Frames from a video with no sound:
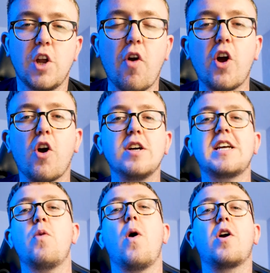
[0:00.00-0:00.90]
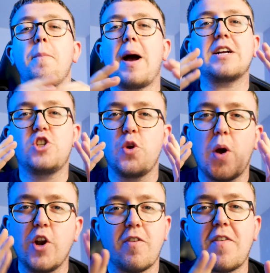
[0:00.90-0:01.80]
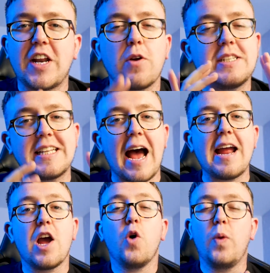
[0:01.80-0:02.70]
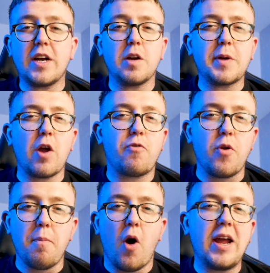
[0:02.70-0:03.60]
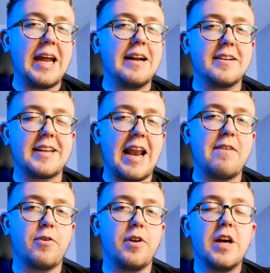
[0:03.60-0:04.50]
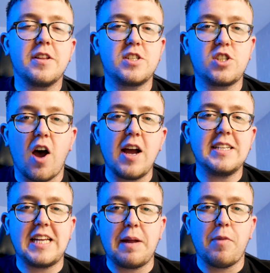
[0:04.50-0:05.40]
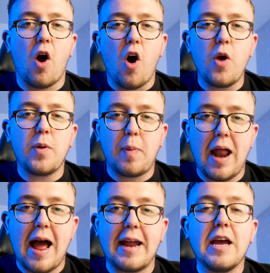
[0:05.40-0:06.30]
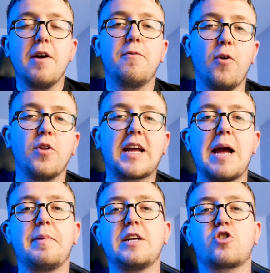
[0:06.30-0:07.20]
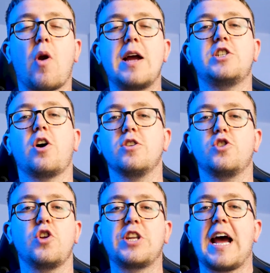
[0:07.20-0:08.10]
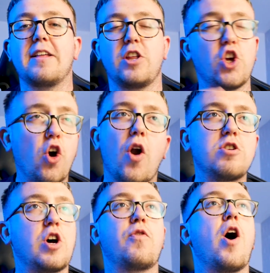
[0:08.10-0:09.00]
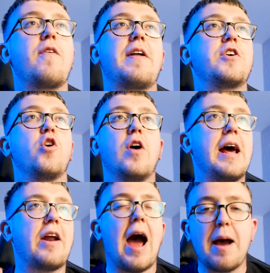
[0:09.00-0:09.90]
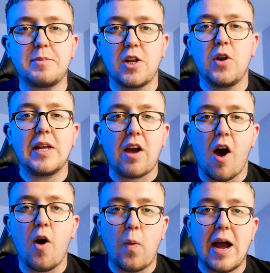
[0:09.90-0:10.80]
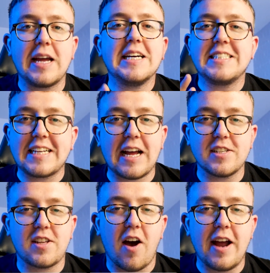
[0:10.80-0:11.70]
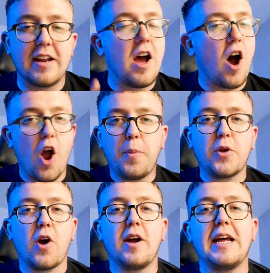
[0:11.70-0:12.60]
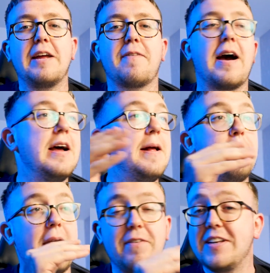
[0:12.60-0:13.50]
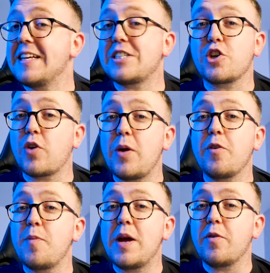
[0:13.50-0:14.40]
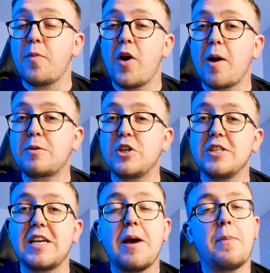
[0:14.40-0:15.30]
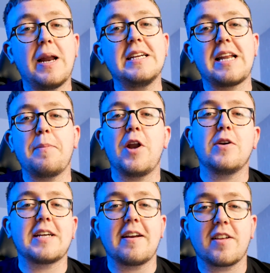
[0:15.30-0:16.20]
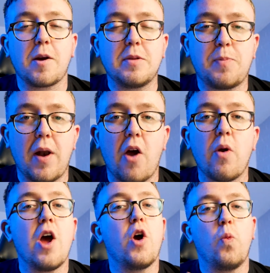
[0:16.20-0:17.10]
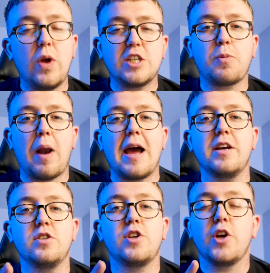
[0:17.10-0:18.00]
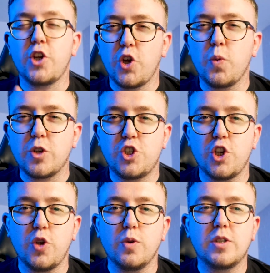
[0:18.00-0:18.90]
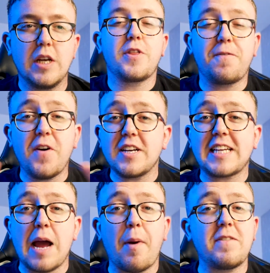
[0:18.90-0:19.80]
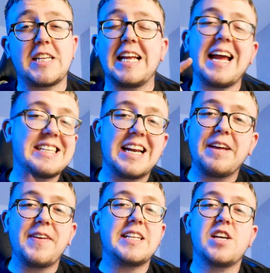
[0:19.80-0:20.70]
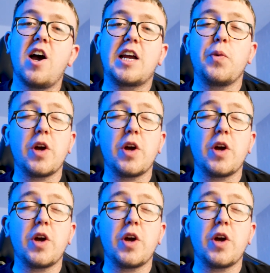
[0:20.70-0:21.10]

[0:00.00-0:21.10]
You're right, guys, and welcome back to another video. Today we're going to be going through my England 11, the starting team that I would play for the game against Croatia on Sunday. The Euros are right around the corner and I absolutely can't wait to get started. I hope you can't either. If you disagree with me with my options, please let me know down in the comments below which players you would choose. The first game, obviously, Italy v Turkey.